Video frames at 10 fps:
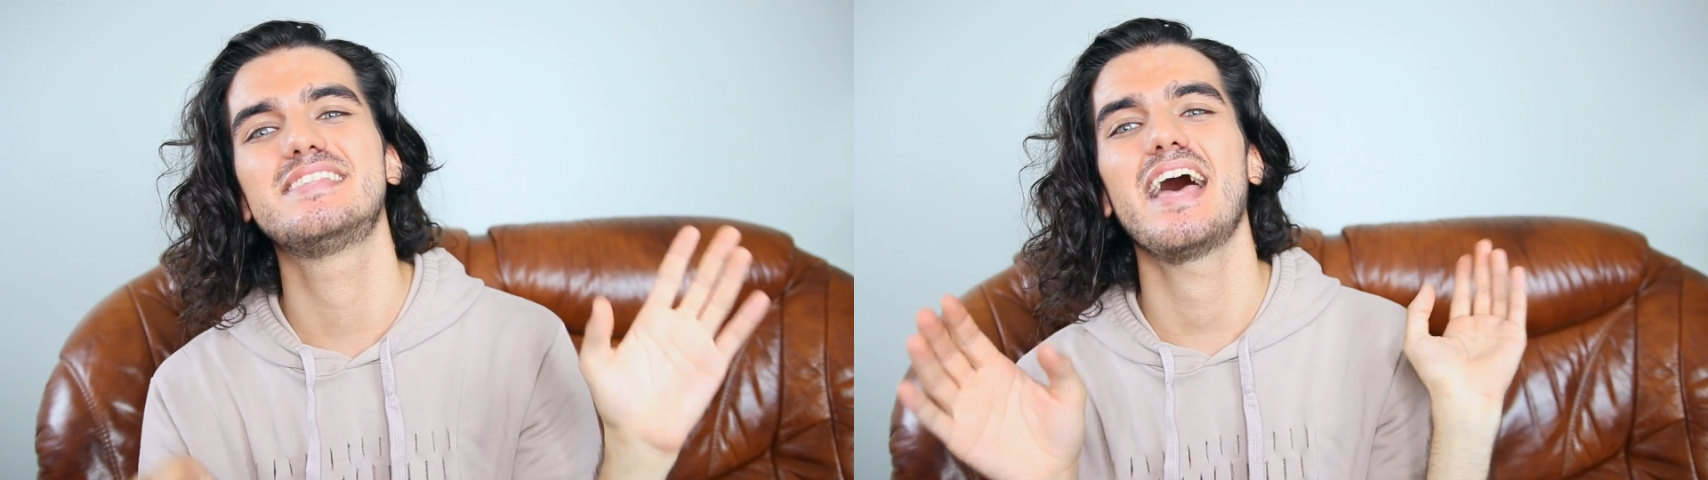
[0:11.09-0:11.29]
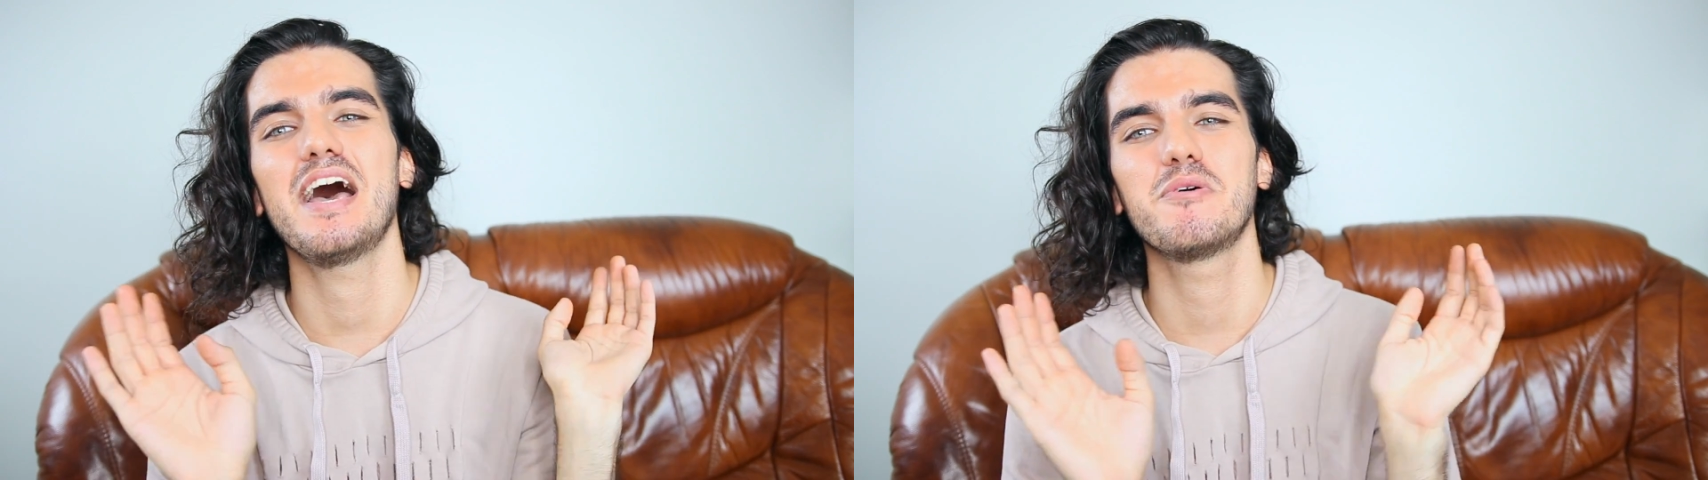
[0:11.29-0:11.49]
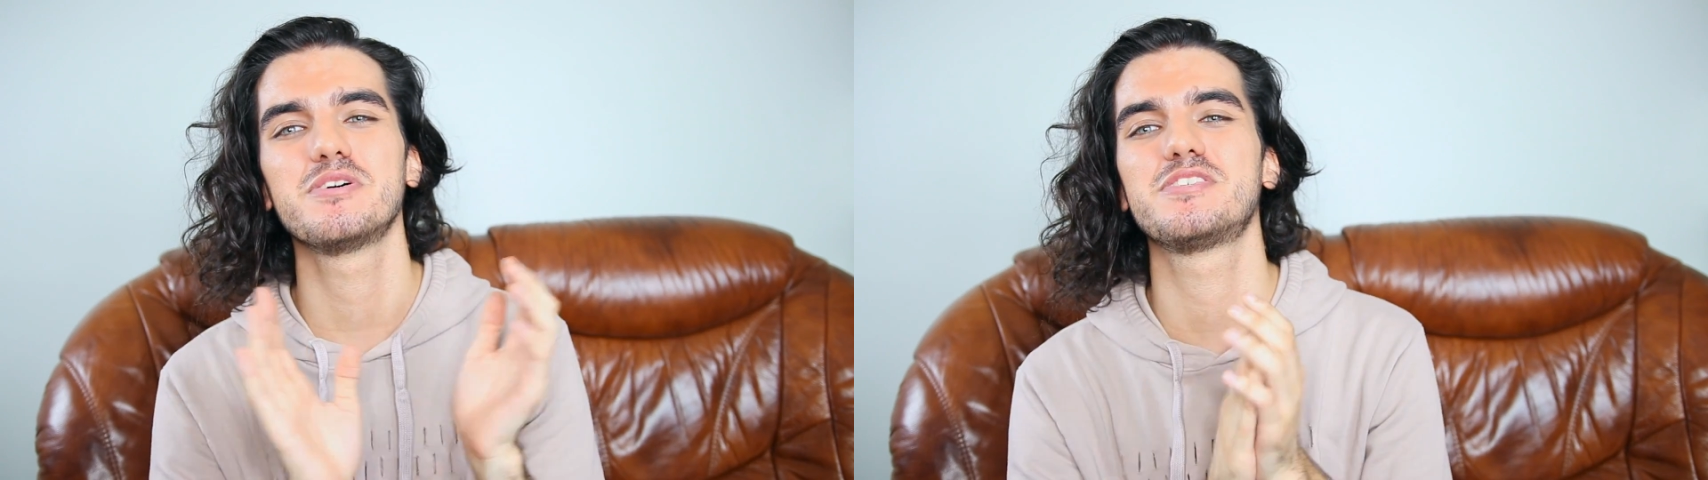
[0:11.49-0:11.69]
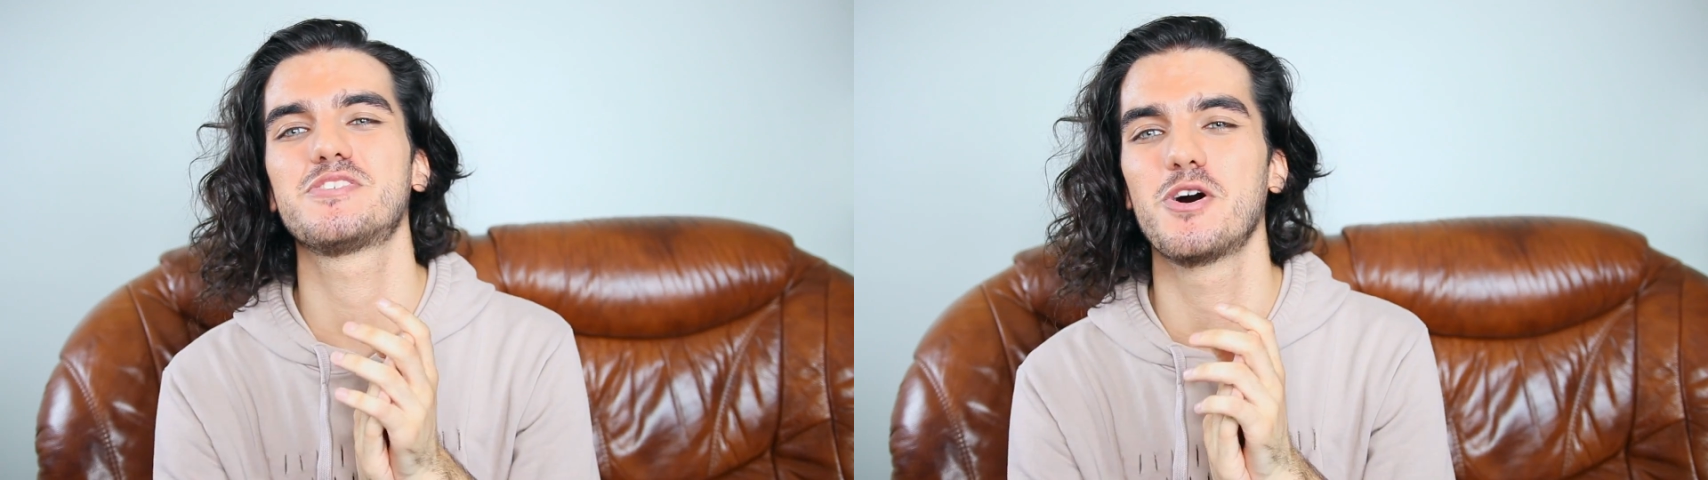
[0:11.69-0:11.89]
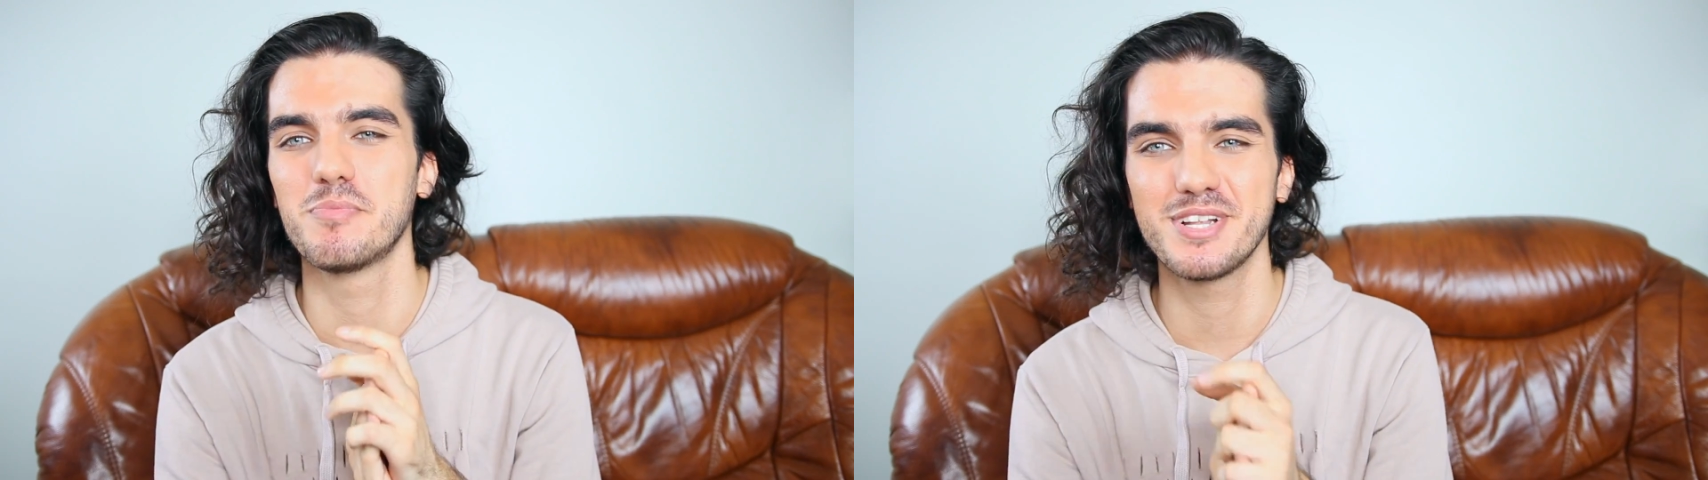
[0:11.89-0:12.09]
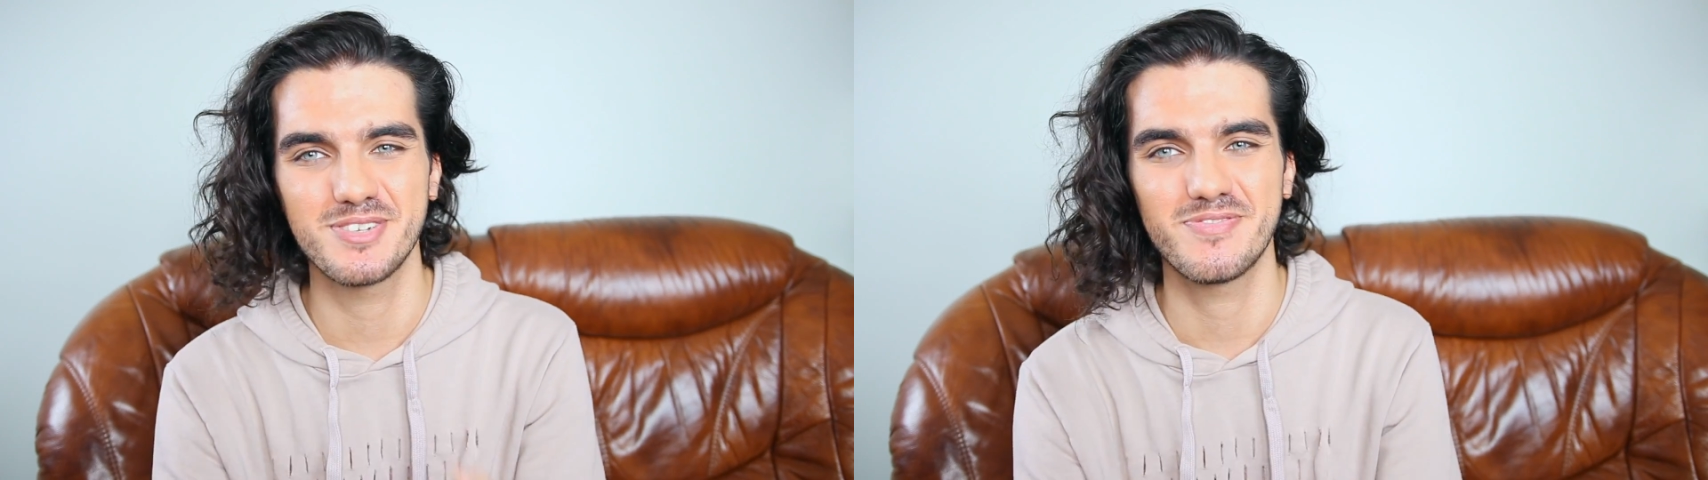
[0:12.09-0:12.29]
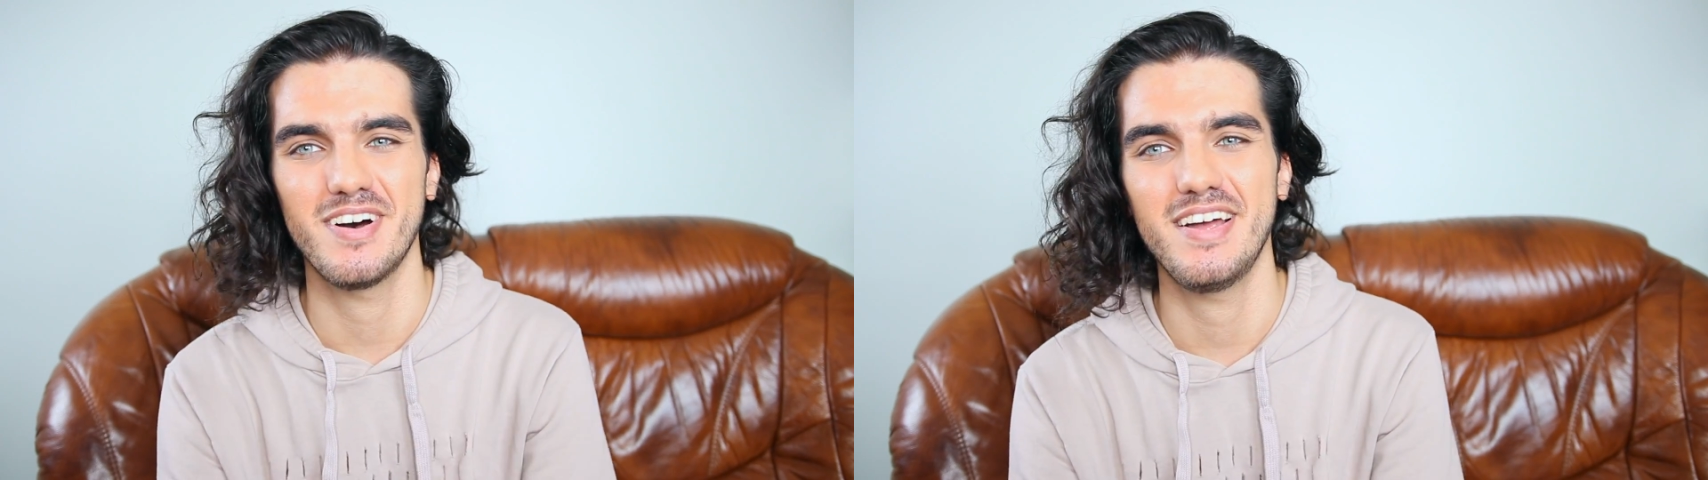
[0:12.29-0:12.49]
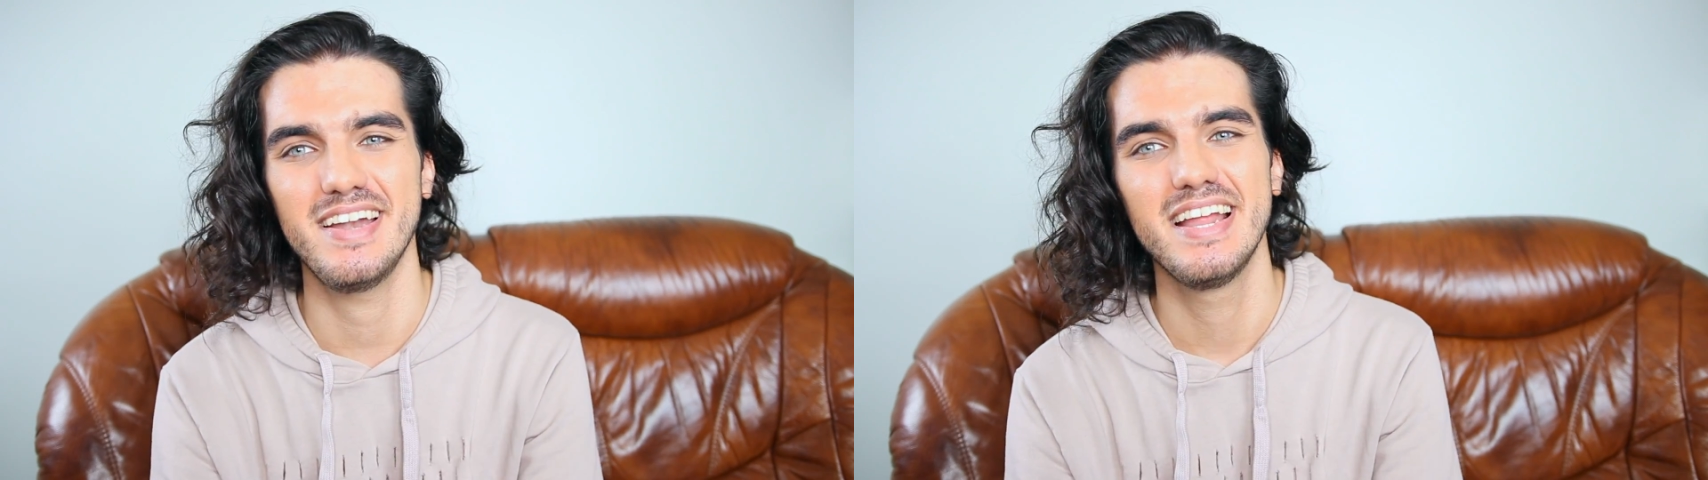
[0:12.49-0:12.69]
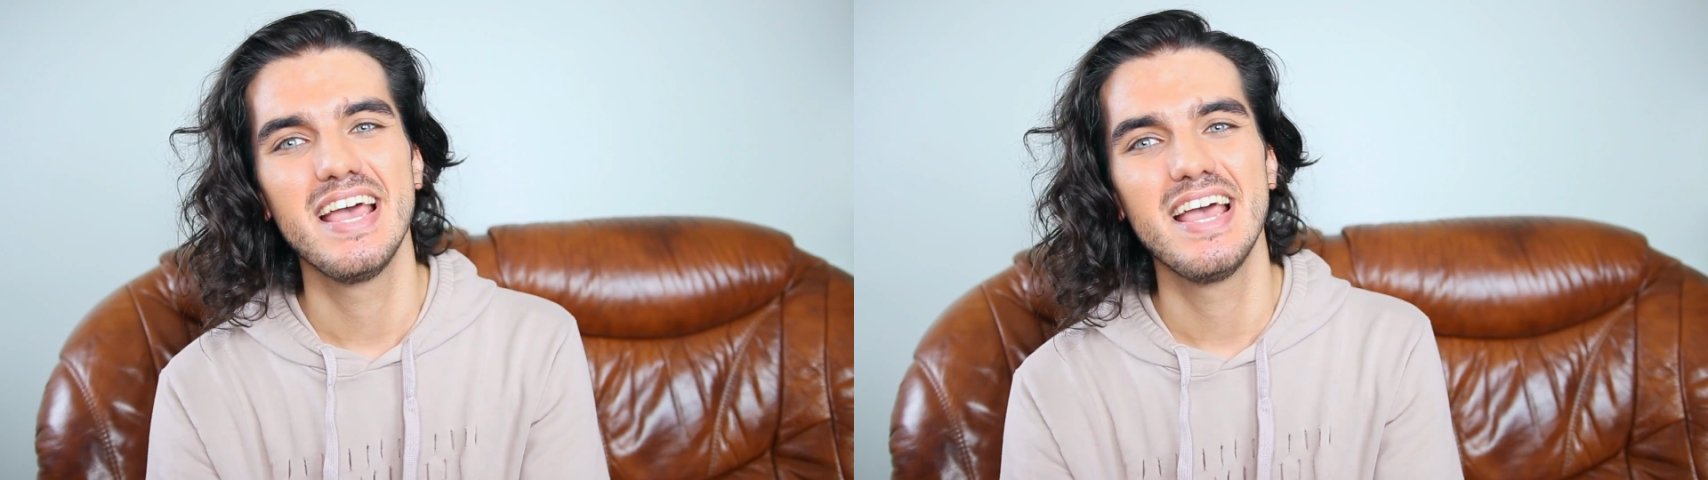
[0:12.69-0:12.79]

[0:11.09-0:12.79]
That was so much fun.